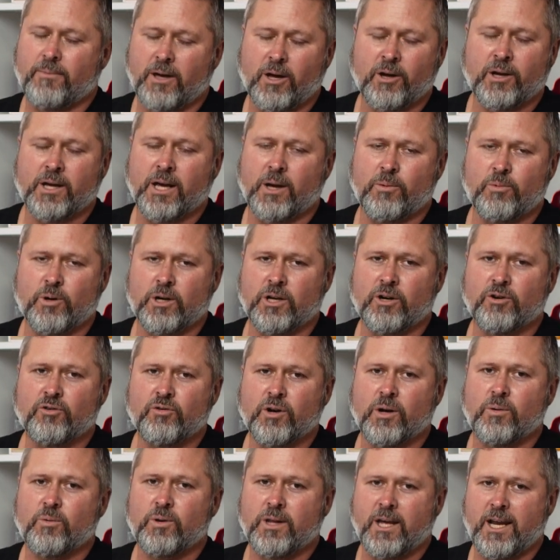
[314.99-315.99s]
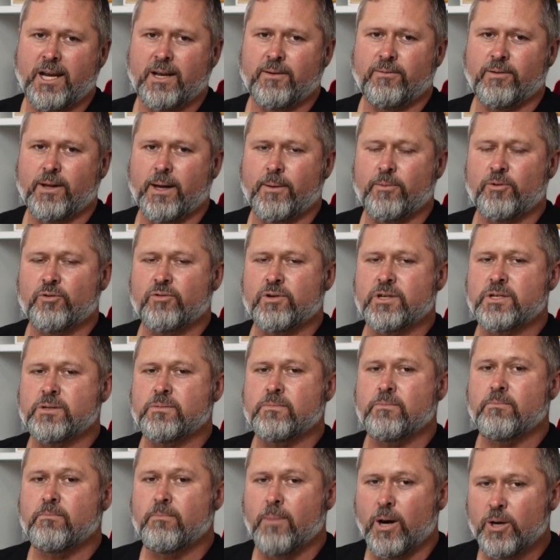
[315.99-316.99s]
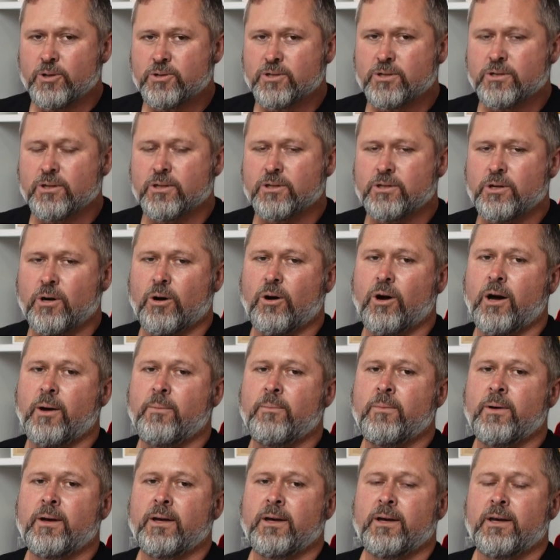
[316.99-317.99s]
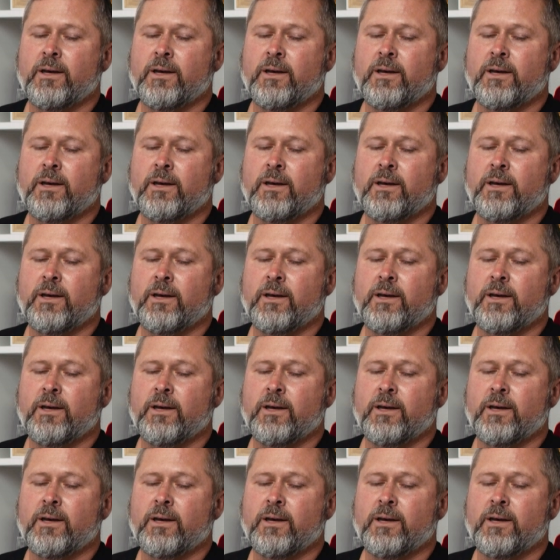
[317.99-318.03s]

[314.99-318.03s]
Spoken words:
okay, we're going to treat with anti-inflammatories most of the time.